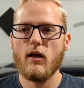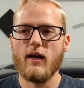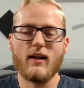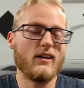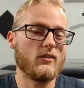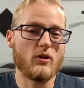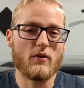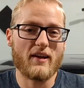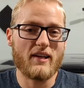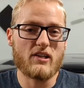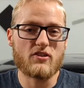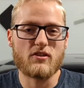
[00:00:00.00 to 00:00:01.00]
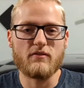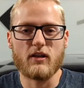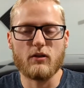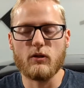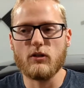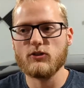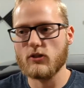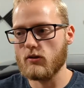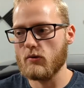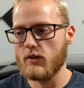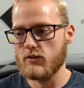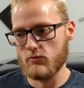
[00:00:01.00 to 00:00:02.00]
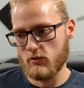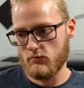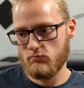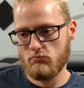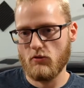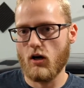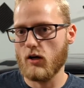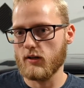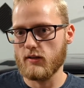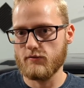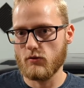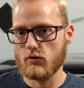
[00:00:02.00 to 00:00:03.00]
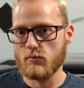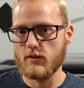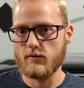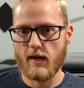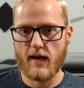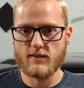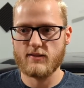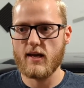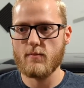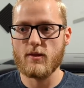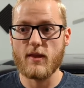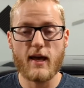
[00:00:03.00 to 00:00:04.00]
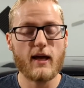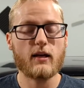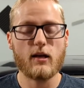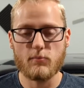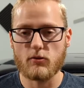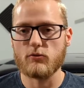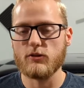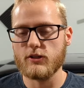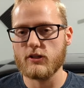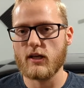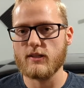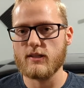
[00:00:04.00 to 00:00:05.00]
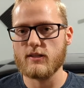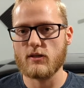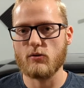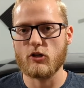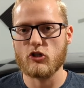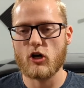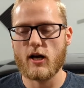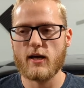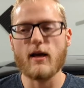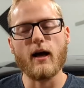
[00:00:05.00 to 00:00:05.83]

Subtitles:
and I don't know that industry very well, so I went to an online forum and asked them, and they had a couple of really good ideas I want to try.